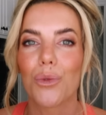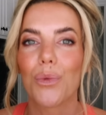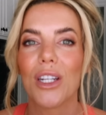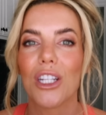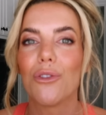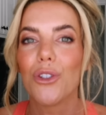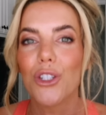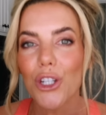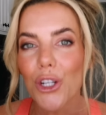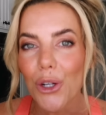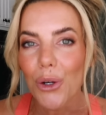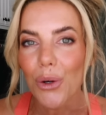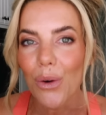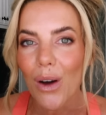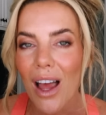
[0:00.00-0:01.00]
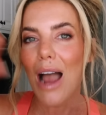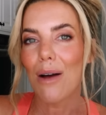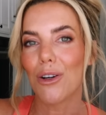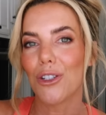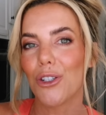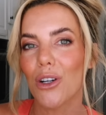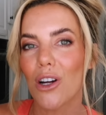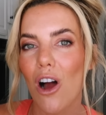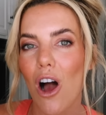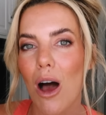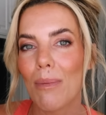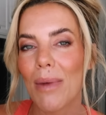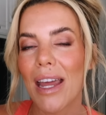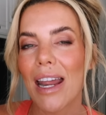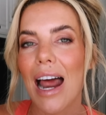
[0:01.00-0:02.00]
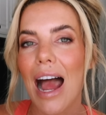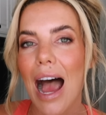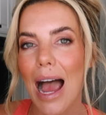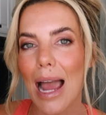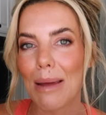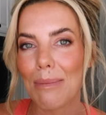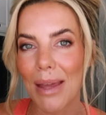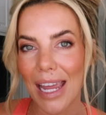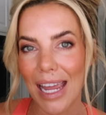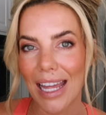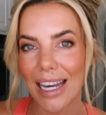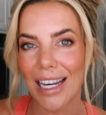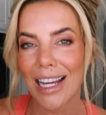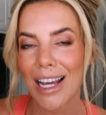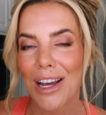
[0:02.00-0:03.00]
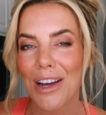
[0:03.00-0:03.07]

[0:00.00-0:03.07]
And when you do, I want you to comment, I'm in.